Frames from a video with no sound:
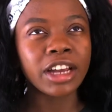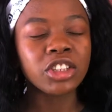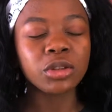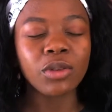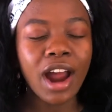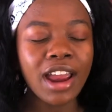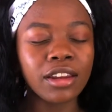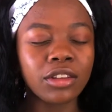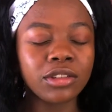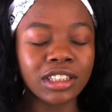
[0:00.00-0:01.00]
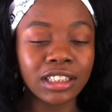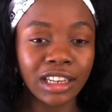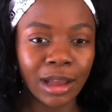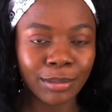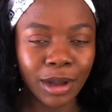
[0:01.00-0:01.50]
I tried using a
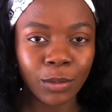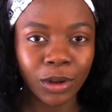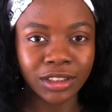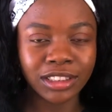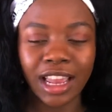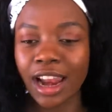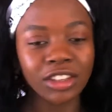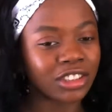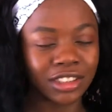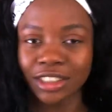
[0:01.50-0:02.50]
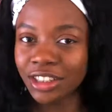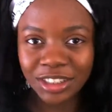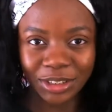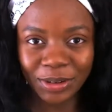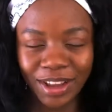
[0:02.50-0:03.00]
tampon once and I just
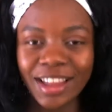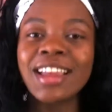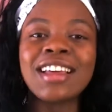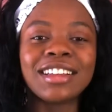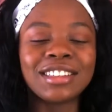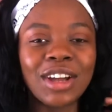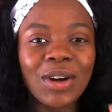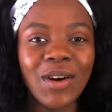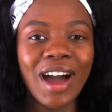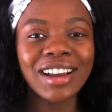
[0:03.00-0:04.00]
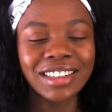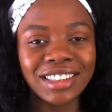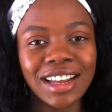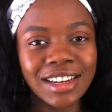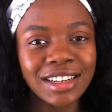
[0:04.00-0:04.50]
couldn't do it. So I
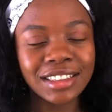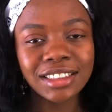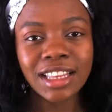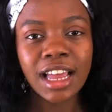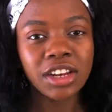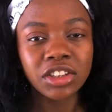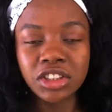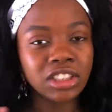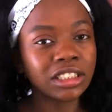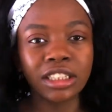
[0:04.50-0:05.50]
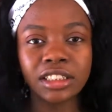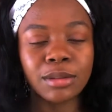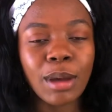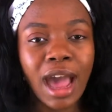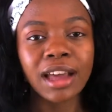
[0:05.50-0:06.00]
decided instead to just stick
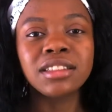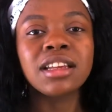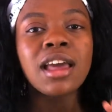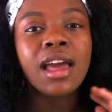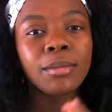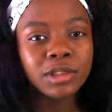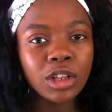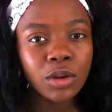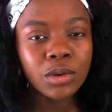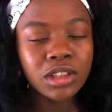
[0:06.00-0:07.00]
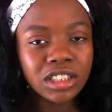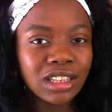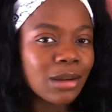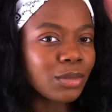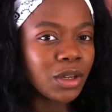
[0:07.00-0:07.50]
to pads. So when this
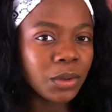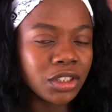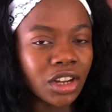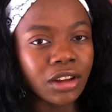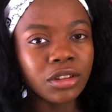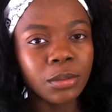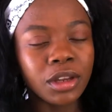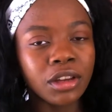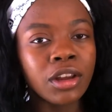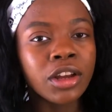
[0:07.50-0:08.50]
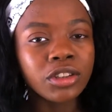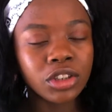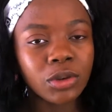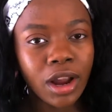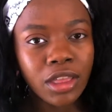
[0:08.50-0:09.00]
company reached out to me
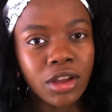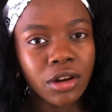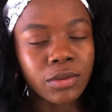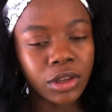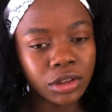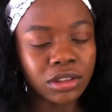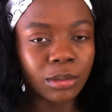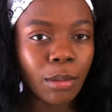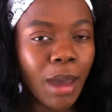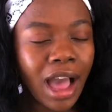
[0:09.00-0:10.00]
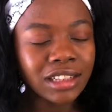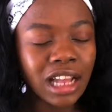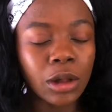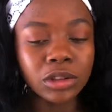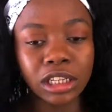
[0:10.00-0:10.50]
to try their reusable pads,
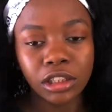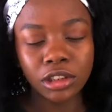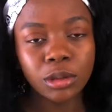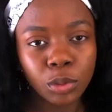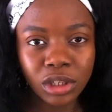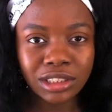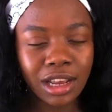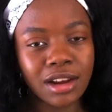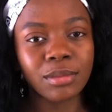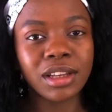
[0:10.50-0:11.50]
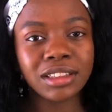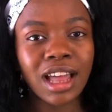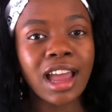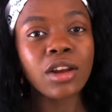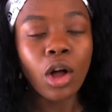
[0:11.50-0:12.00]
I was like super excited because
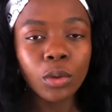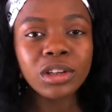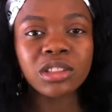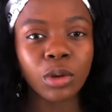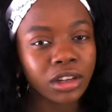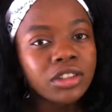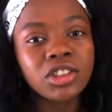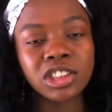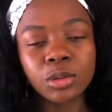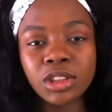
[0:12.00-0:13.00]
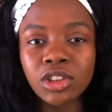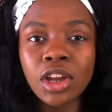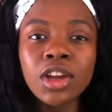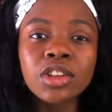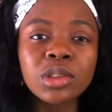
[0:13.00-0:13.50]
I'd always wanted to switch
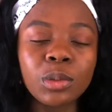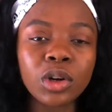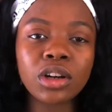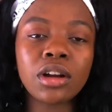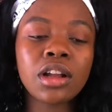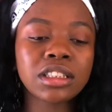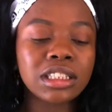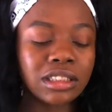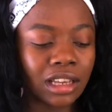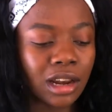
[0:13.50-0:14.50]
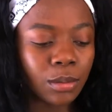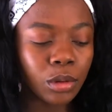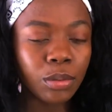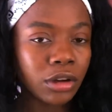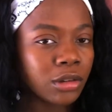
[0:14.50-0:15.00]
to more
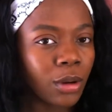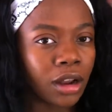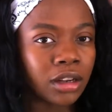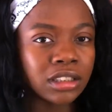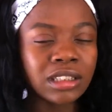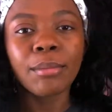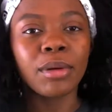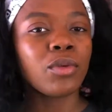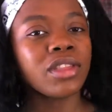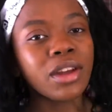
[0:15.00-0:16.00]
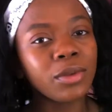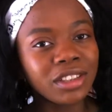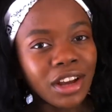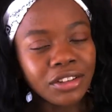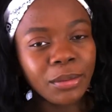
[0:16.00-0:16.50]
sustainable period products. But when they
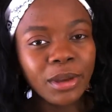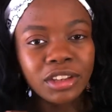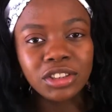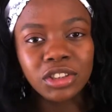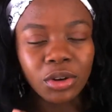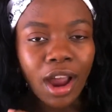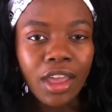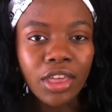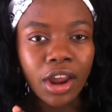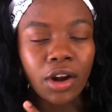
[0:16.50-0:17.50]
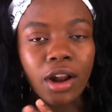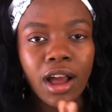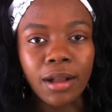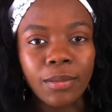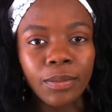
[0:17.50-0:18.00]
reached out to me to try their
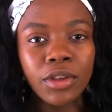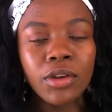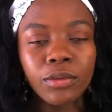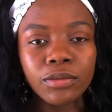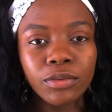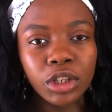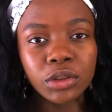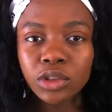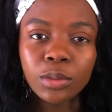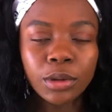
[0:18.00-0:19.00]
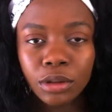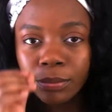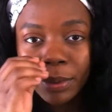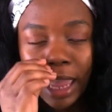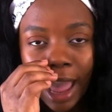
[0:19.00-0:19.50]
um,
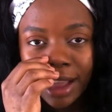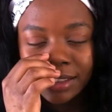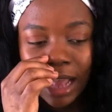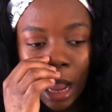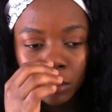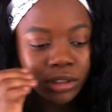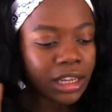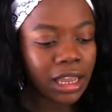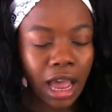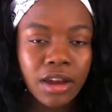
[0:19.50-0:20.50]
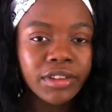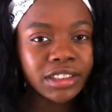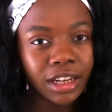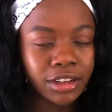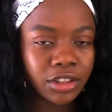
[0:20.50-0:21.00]
reusable pads I was like kind of
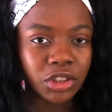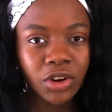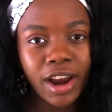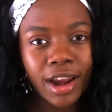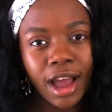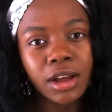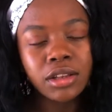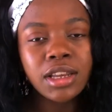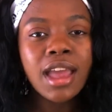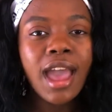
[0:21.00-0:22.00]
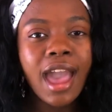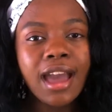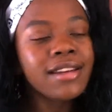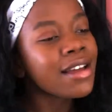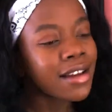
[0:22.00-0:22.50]
excited to try it out
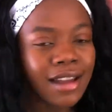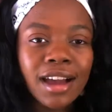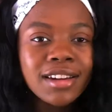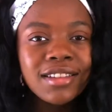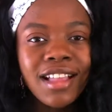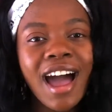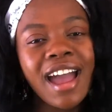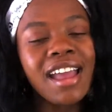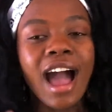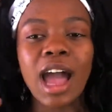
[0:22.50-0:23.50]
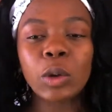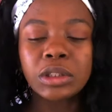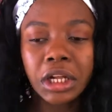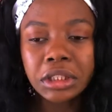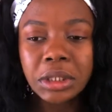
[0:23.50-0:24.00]
and not gonna lie I
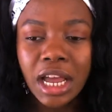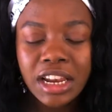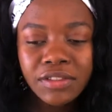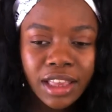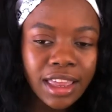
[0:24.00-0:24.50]
was also kind of